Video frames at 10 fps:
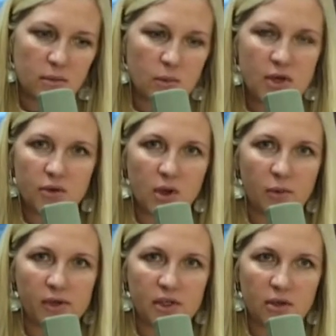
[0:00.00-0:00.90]
when you
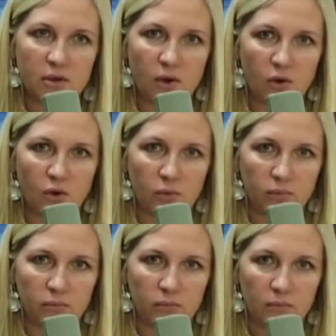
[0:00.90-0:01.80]
go into your home
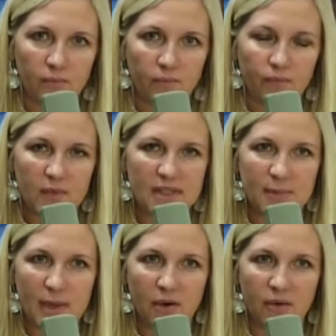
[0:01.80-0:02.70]
is
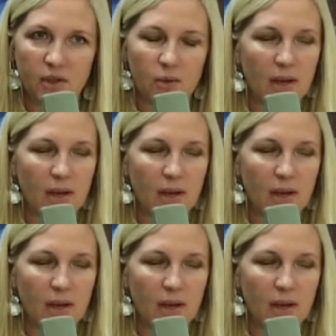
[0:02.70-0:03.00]
about you.